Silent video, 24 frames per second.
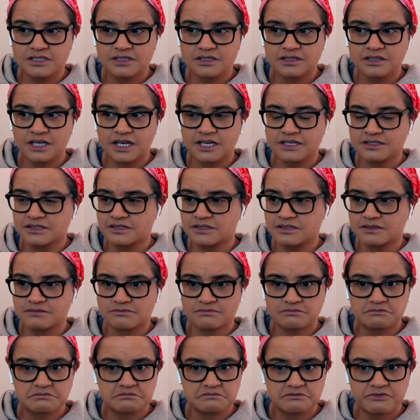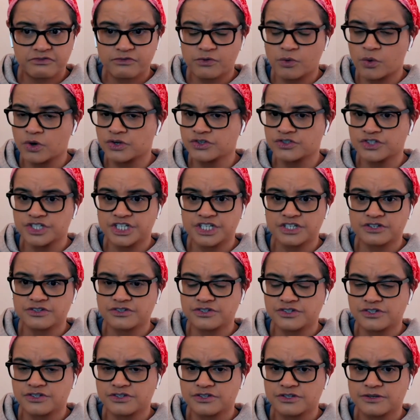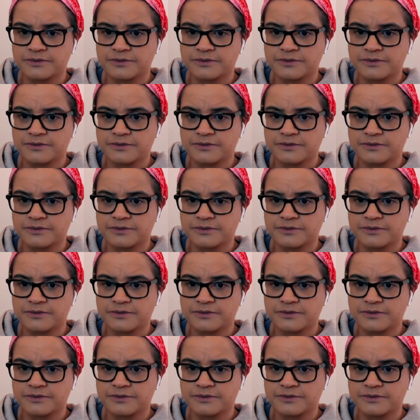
that's four hundred years.